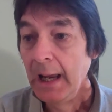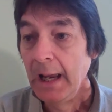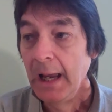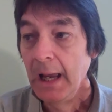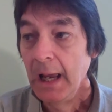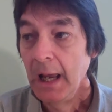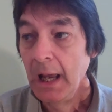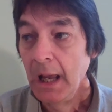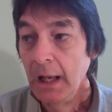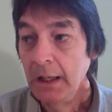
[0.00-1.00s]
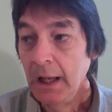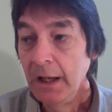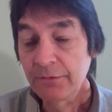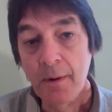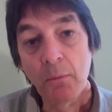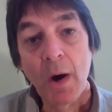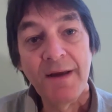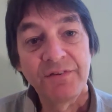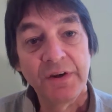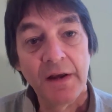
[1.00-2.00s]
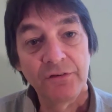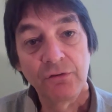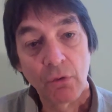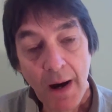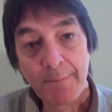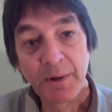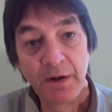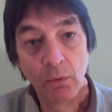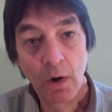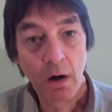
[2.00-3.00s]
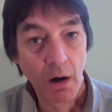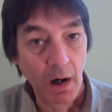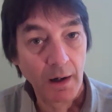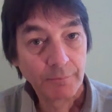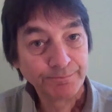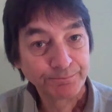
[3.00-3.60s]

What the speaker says: and as my wife says, drop into our heart,